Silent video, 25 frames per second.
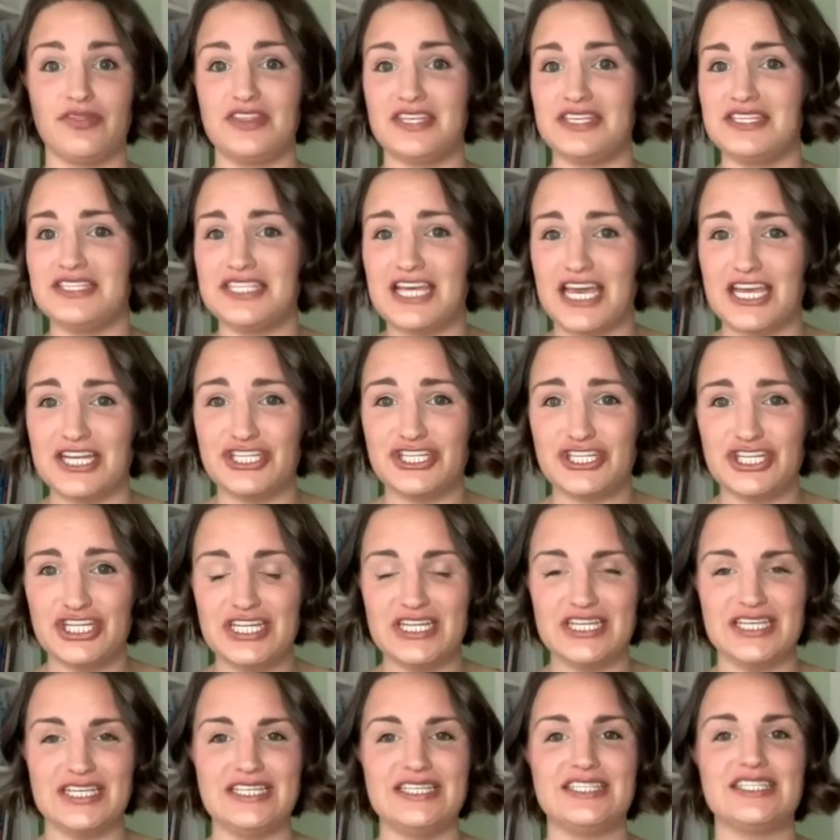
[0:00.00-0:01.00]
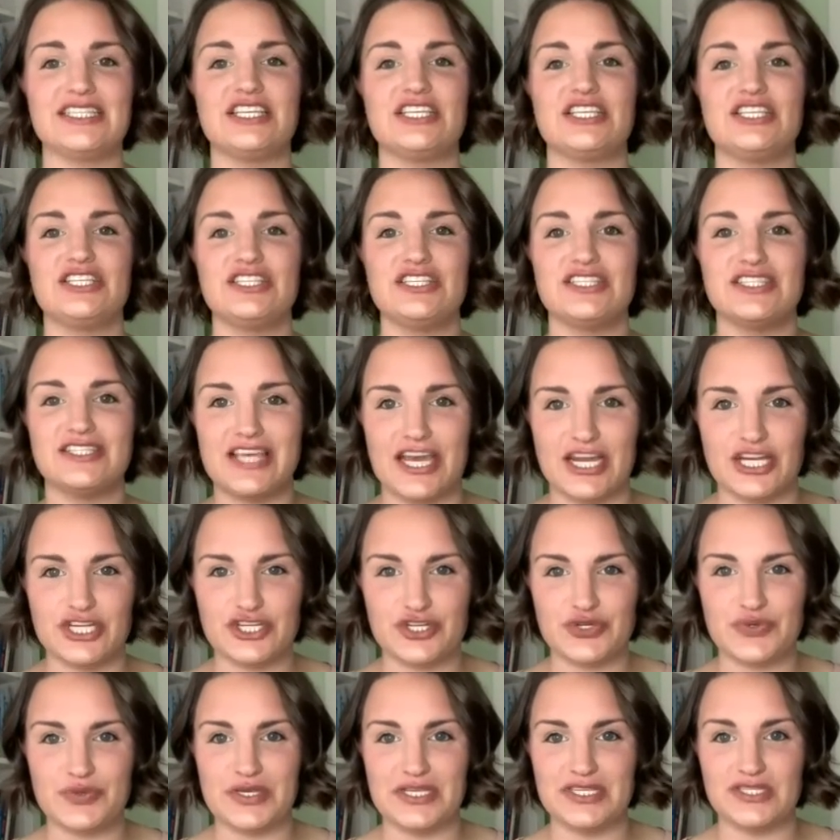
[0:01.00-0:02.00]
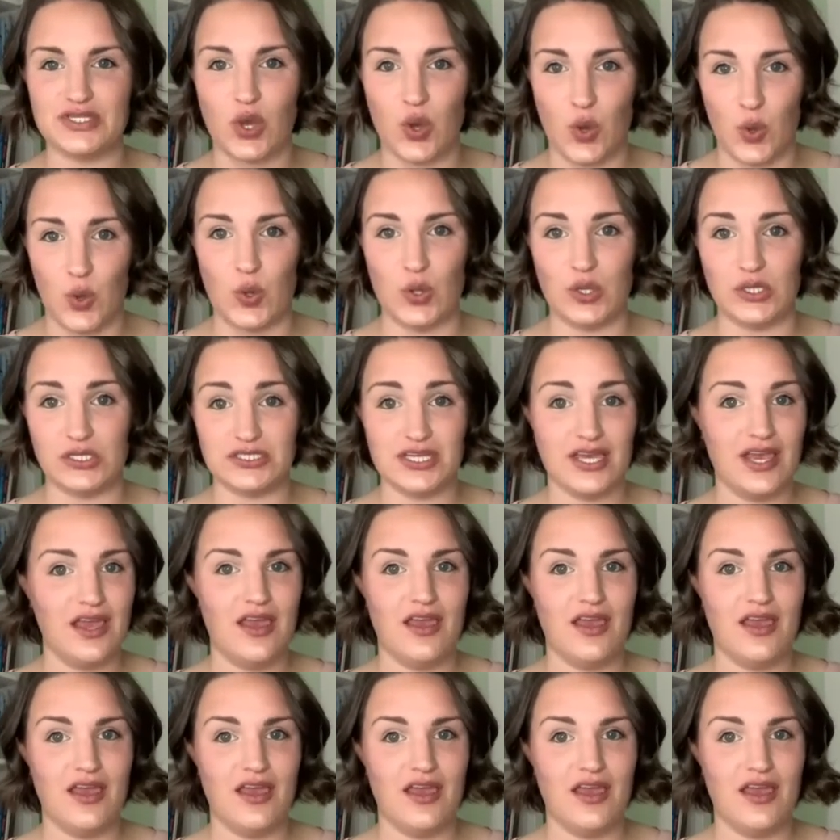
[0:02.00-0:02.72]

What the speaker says: this tension is centuries old,